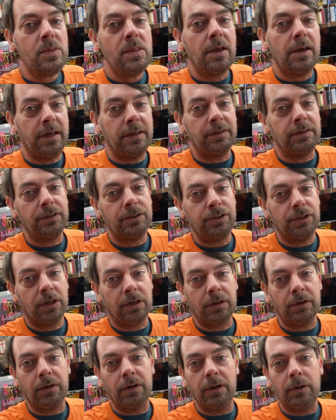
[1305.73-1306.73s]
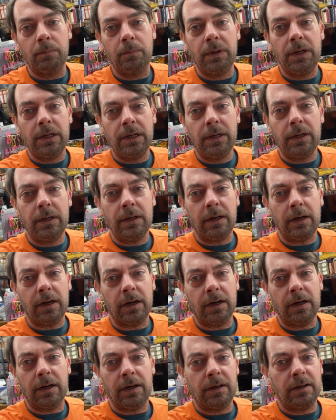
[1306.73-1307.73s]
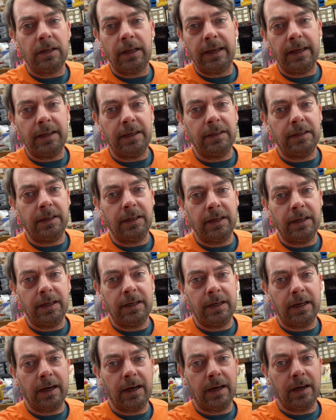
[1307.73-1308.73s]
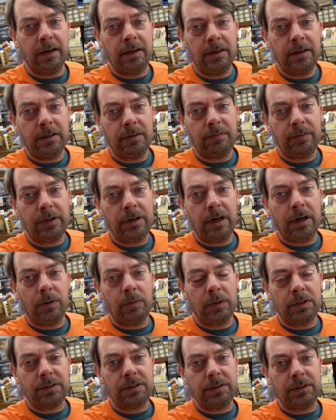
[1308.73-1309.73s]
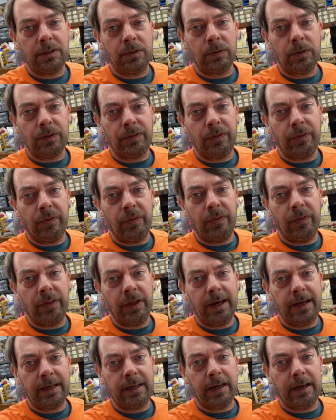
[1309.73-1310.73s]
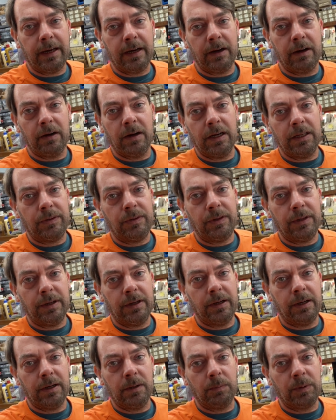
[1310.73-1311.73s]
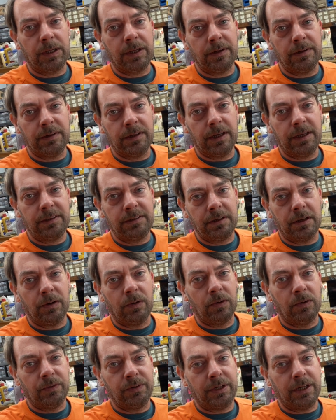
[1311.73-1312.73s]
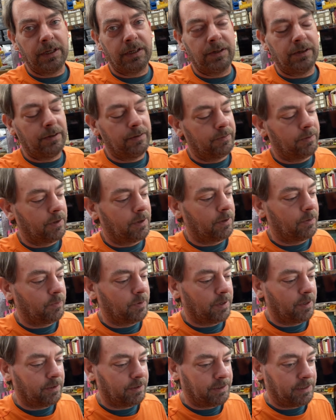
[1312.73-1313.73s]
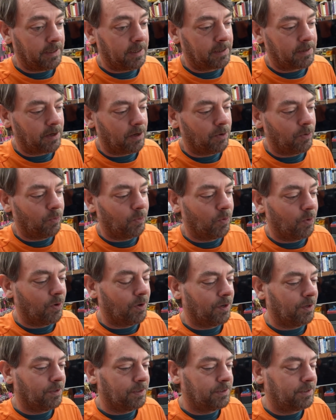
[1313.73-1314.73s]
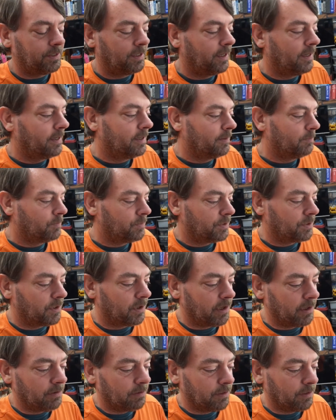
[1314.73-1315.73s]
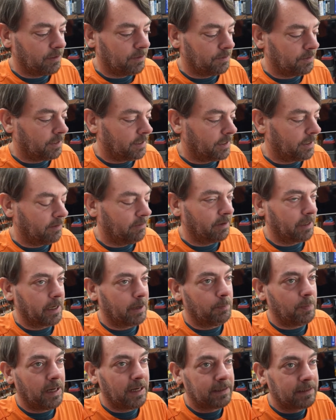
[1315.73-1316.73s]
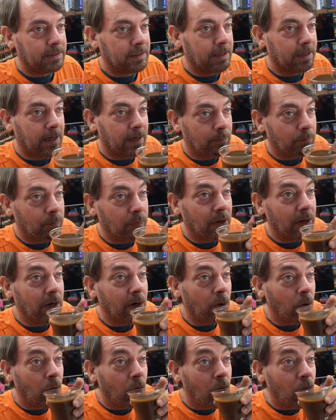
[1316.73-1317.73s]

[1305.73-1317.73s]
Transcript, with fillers: in the junk room. Uh, and then uh, figure out what to do with that guy right there because that's old decorative hardware, Deco Wars. Sorry, Rune, that I never got back to that, but